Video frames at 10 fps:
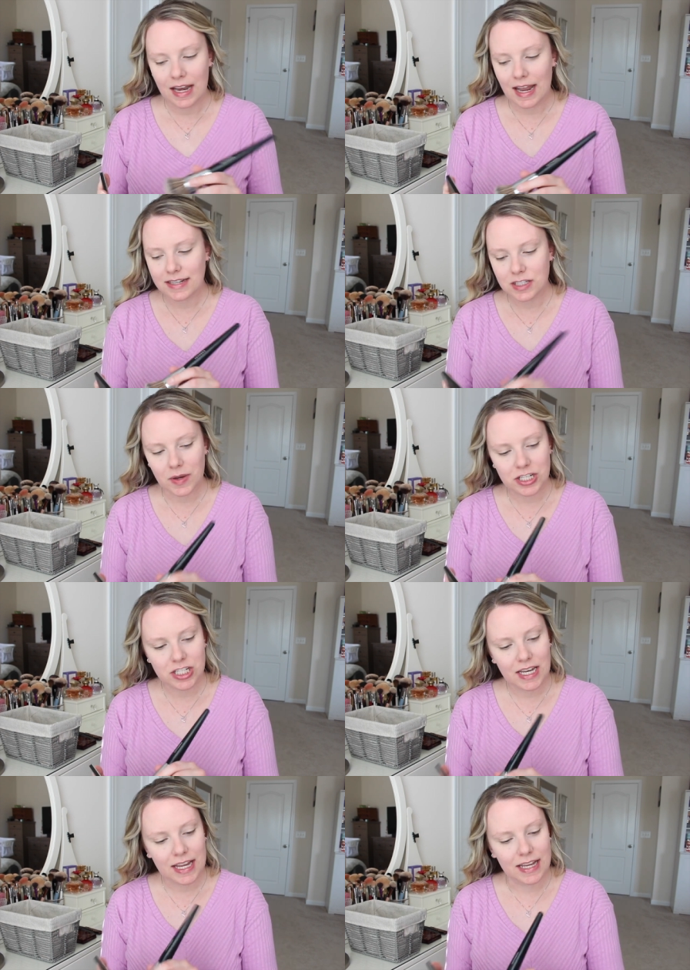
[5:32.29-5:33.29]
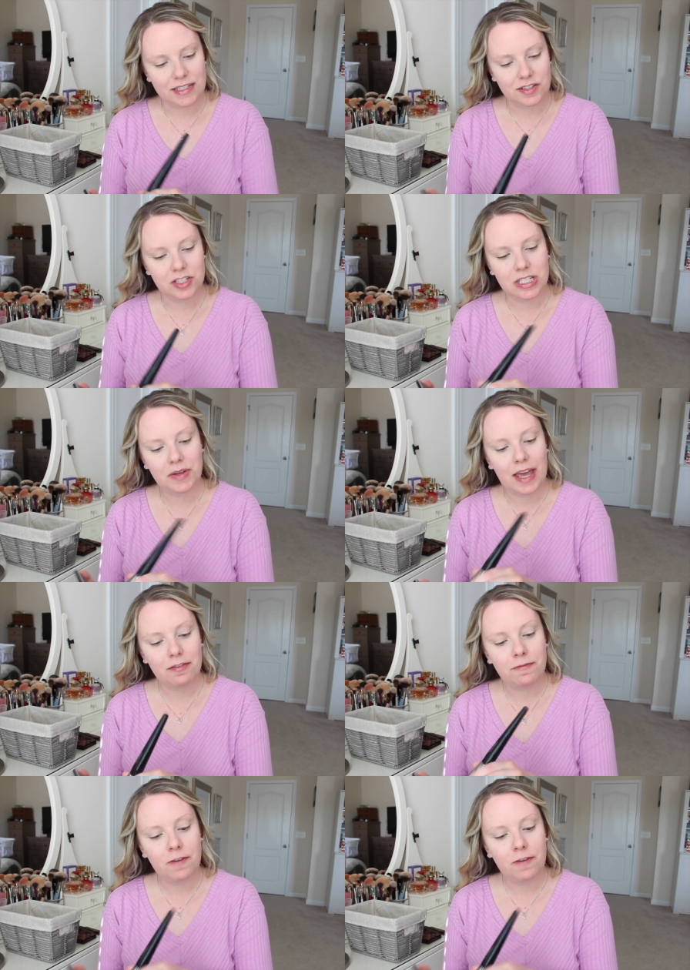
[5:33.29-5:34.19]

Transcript: Next question is, do you get